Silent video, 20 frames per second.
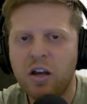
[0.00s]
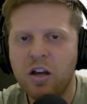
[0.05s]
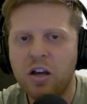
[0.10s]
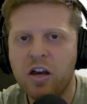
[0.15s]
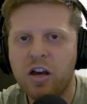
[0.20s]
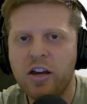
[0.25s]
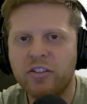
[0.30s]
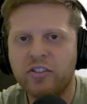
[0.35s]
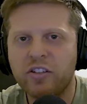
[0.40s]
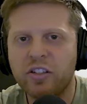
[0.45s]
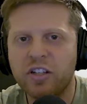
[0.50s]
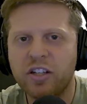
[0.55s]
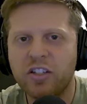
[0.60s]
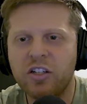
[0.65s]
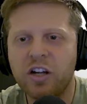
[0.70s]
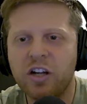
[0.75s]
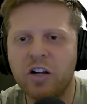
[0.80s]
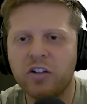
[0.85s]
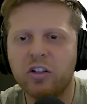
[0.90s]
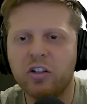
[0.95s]
It's
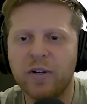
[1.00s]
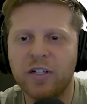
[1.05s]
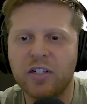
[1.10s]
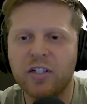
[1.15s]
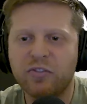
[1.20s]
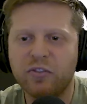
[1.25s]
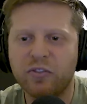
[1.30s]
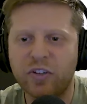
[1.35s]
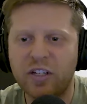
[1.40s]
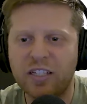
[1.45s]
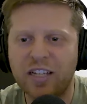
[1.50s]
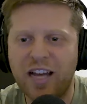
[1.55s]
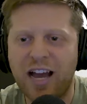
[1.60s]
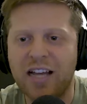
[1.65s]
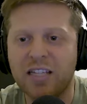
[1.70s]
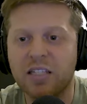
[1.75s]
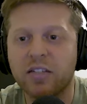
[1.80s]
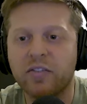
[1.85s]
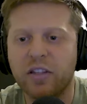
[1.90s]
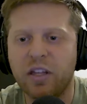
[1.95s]
not too much to
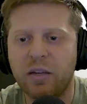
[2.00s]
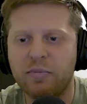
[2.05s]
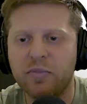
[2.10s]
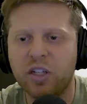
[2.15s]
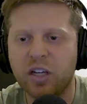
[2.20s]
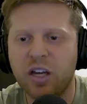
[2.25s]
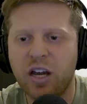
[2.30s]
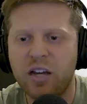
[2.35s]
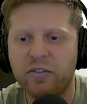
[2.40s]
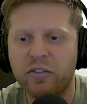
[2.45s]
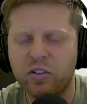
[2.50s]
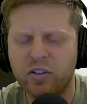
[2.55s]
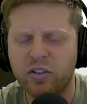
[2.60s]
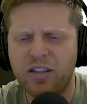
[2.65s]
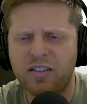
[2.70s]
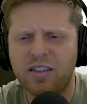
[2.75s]
ask for them to kind of,